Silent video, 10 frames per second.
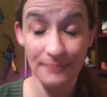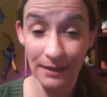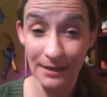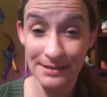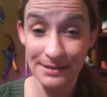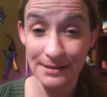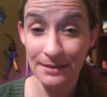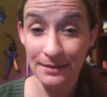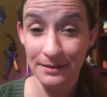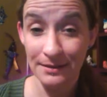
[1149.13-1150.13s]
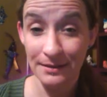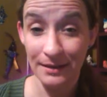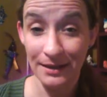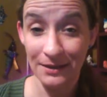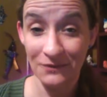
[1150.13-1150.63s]
unless
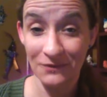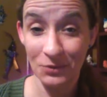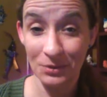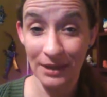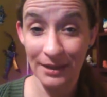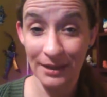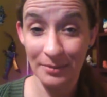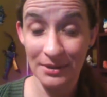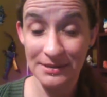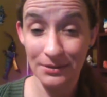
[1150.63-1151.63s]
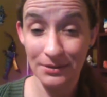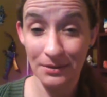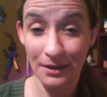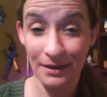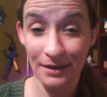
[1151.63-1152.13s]
any of you would like a personal
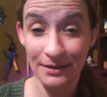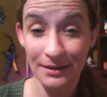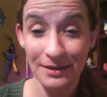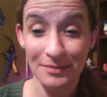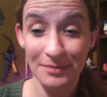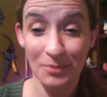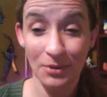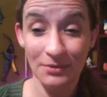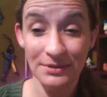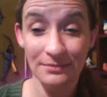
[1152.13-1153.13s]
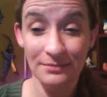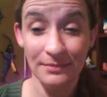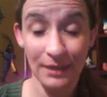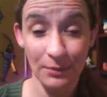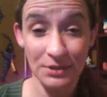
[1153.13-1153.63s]
card pulled,
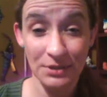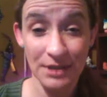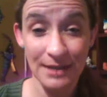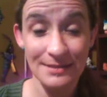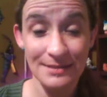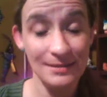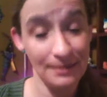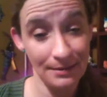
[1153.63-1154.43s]
in which case,